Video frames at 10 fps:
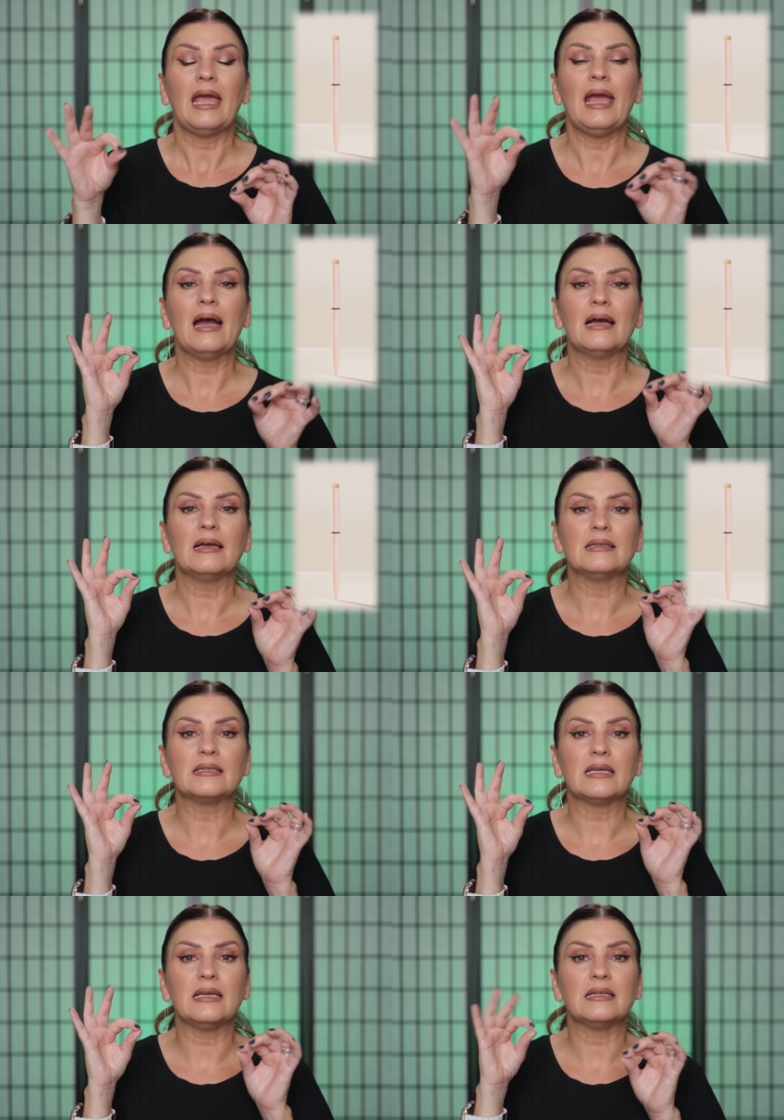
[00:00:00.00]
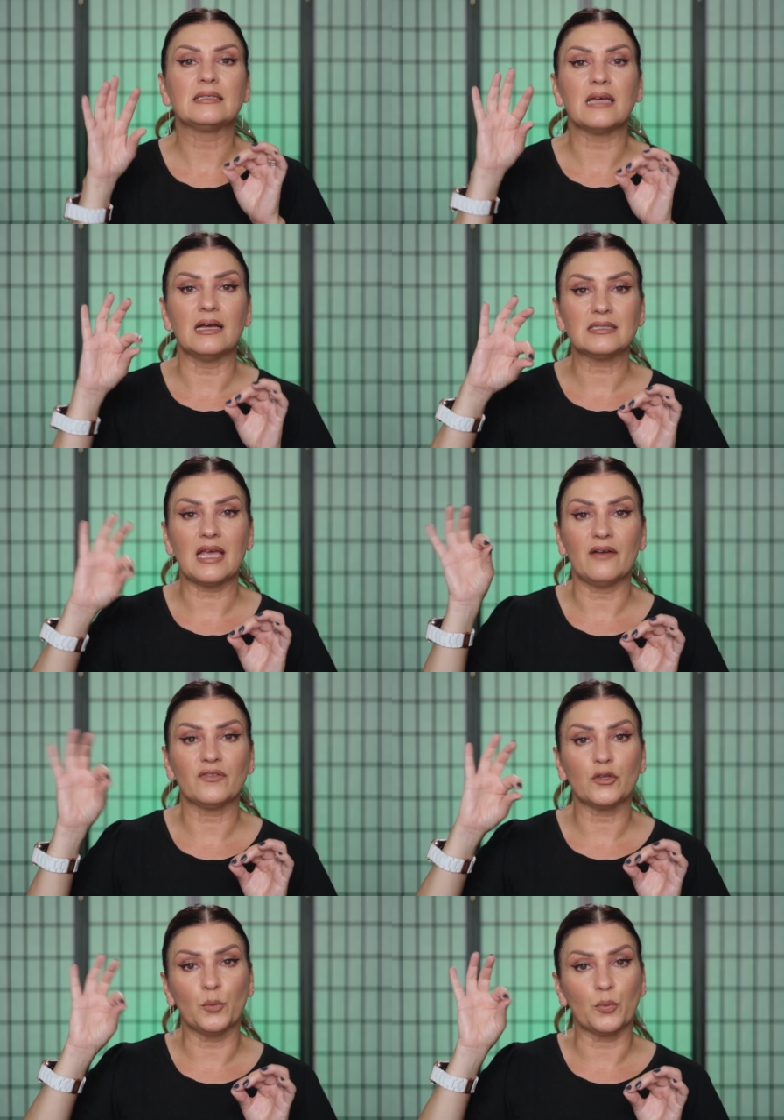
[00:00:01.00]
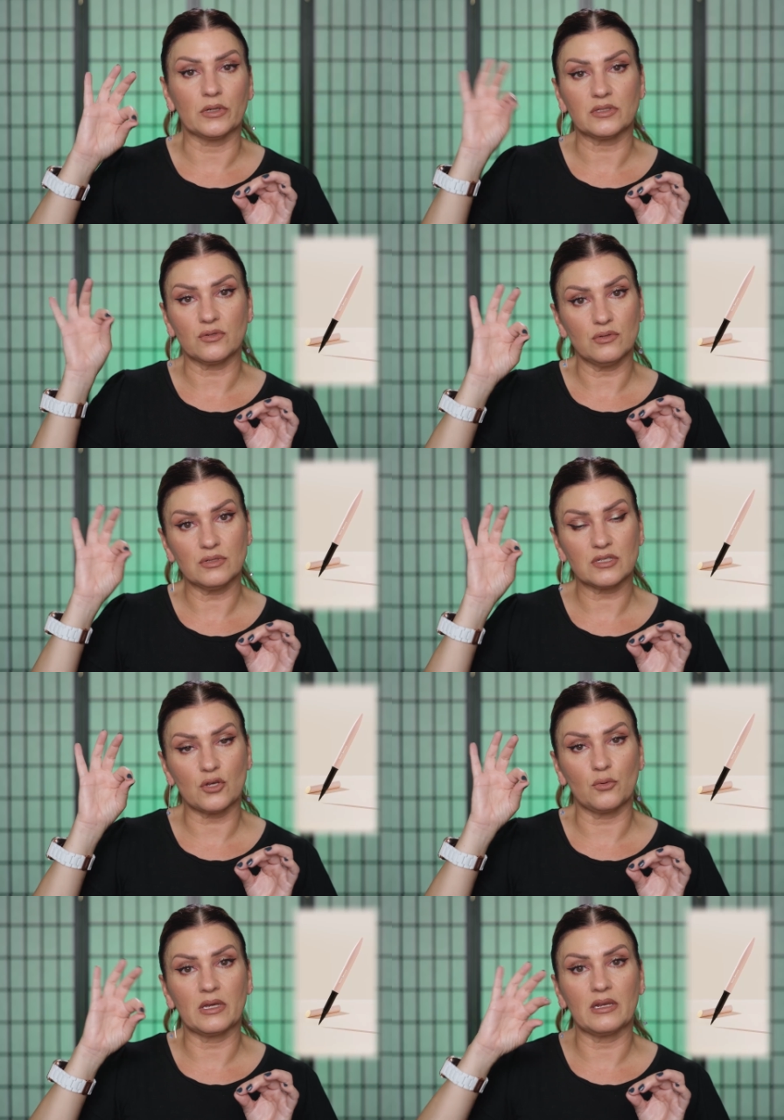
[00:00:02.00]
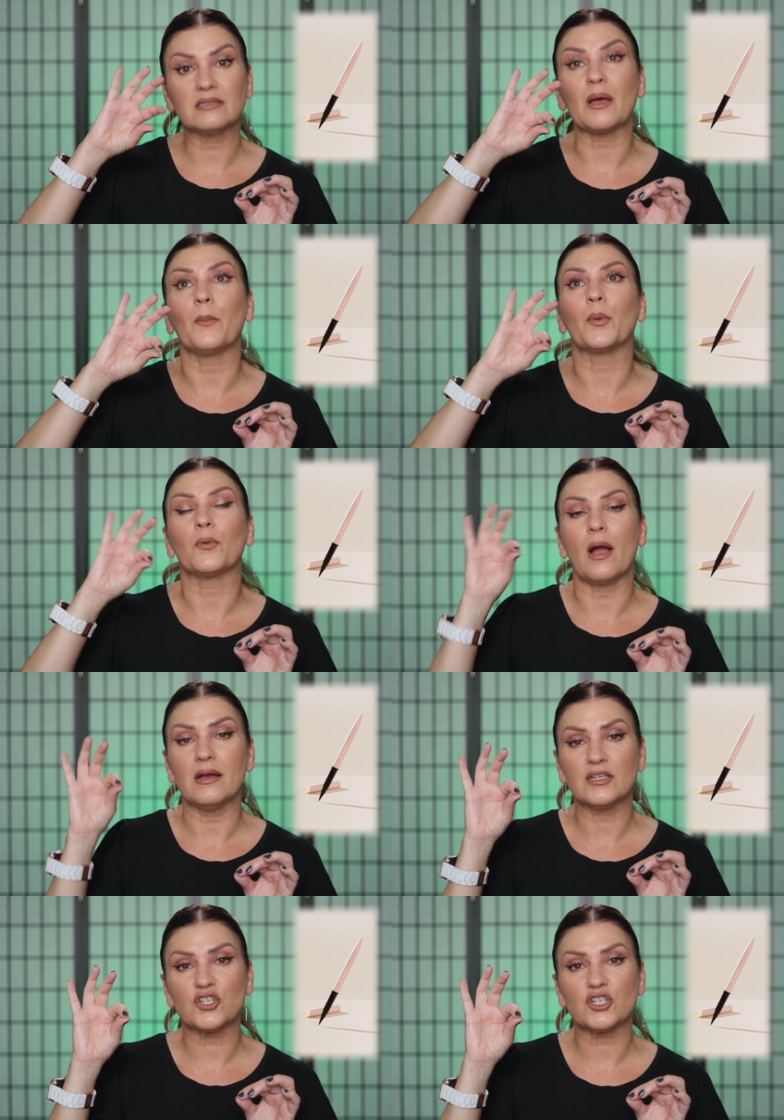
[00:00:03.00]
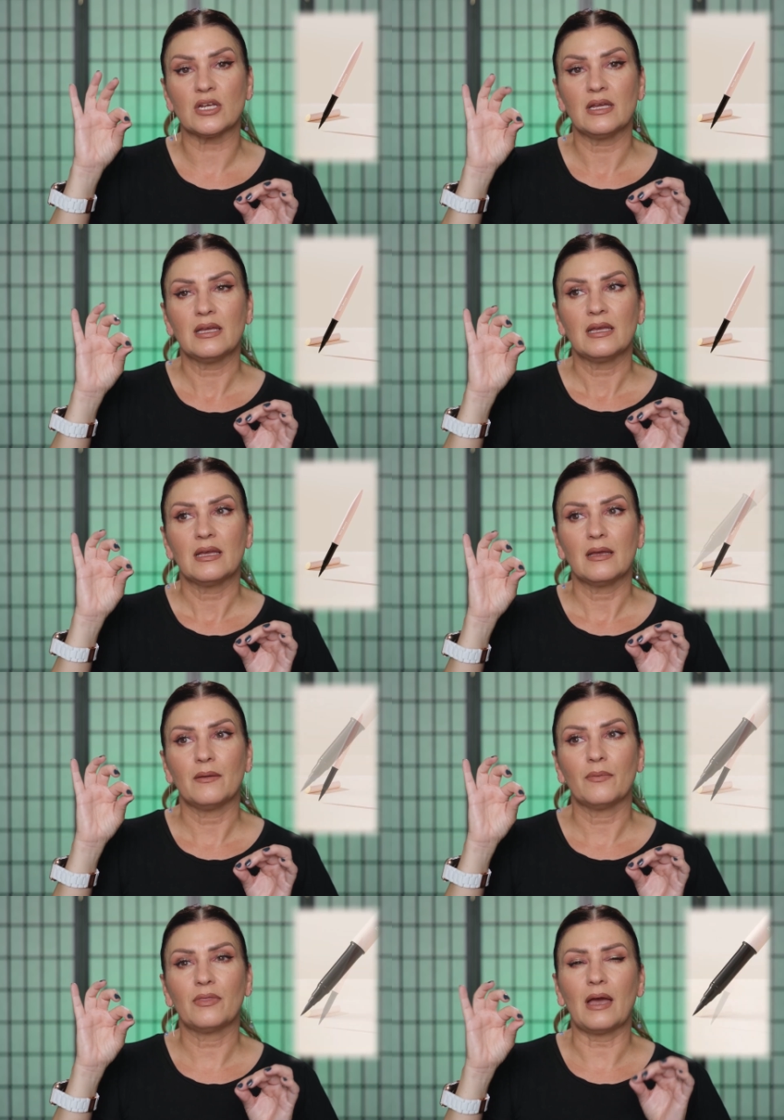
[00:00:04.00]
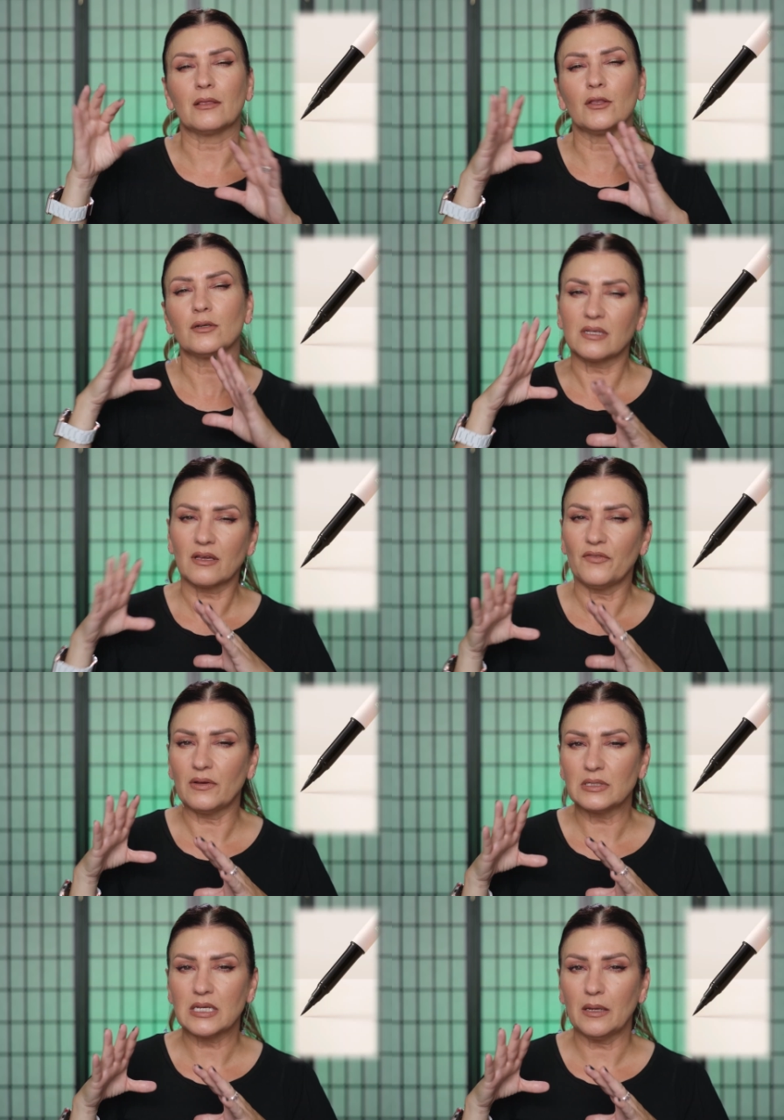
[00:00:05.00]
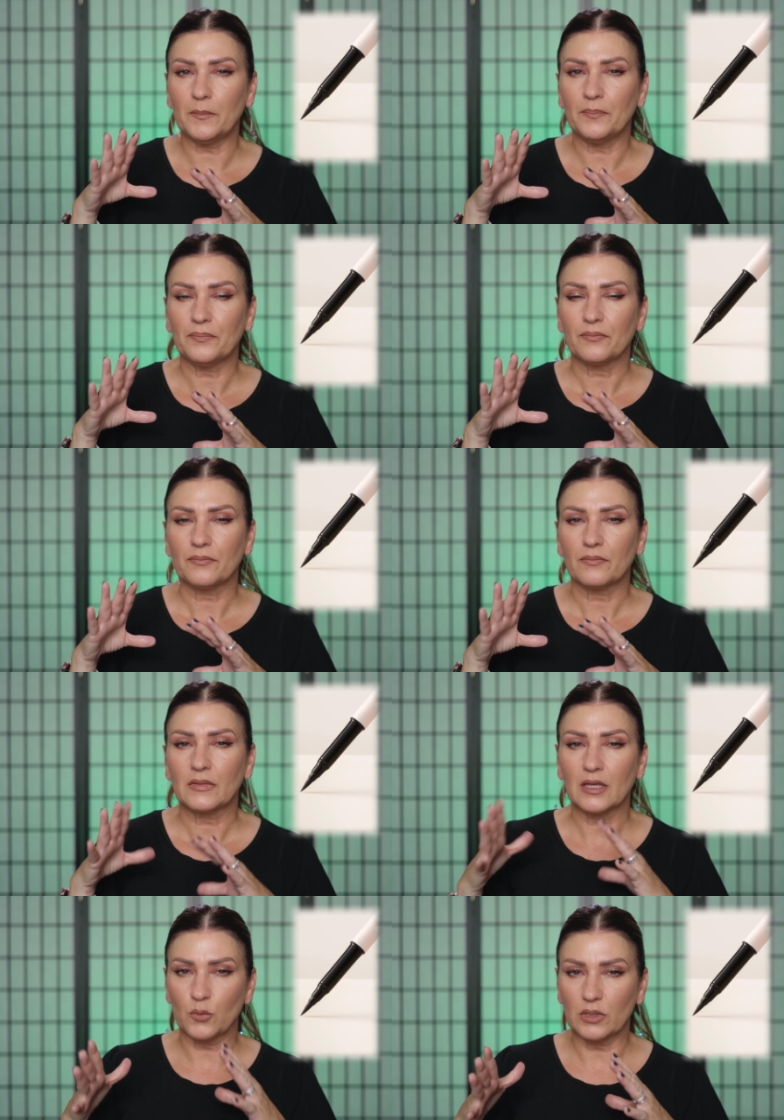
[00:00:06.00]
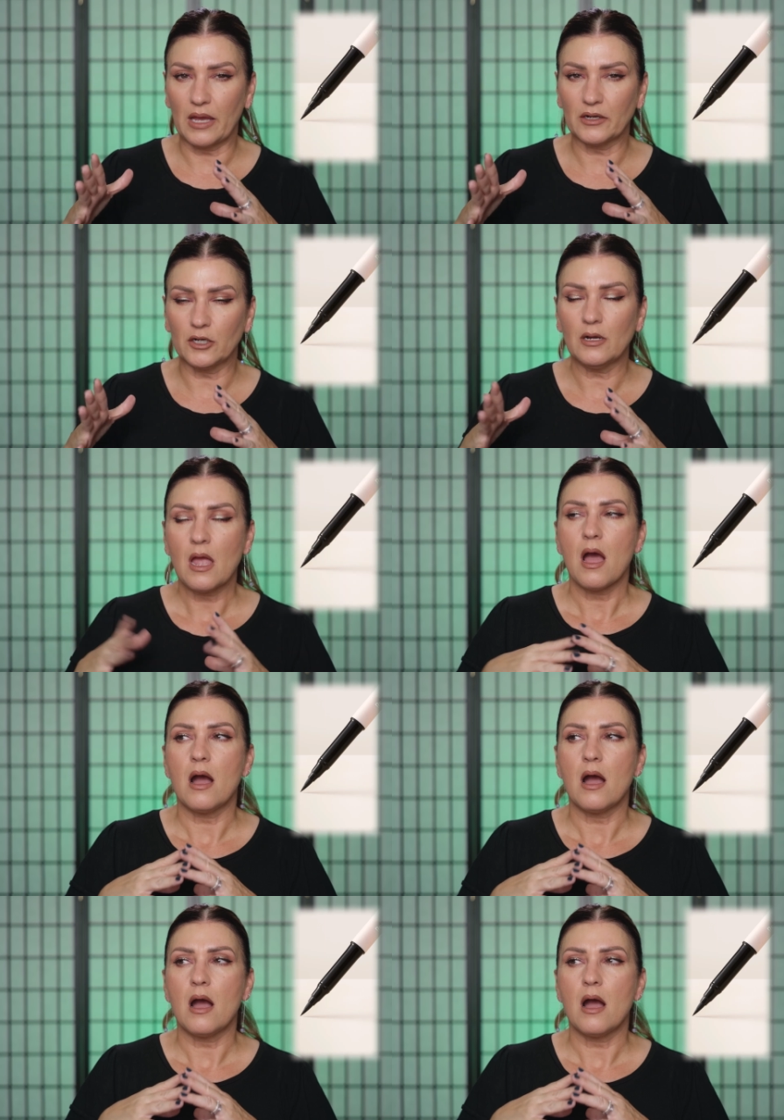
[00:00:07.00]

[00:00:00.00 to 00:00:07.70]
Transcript: and it does have little bristles. So it is a brush that looks like a felt tip liquid liner.